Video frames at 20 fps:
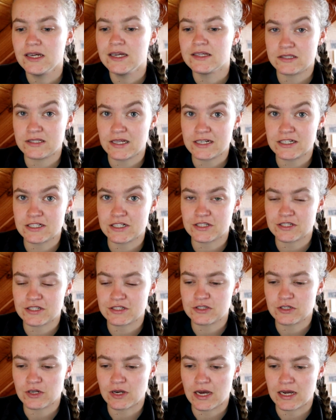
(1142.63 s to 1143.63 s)
Sage
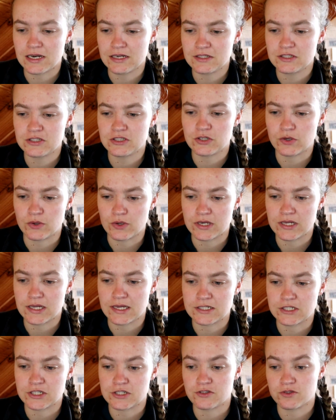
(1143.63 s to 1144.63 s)
listened to Lila's story,
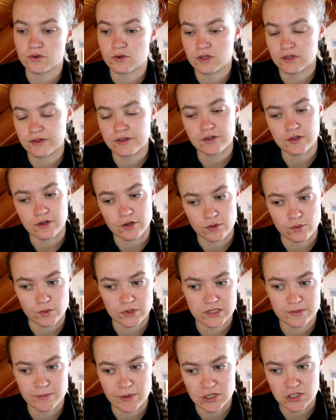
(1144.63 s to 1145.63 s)
and she saw that the girl
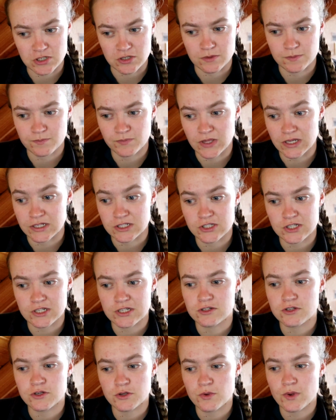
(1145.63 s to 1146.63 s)
was special, that she
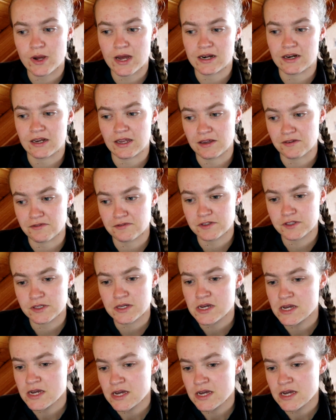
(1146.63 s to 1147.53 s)
too had a gift.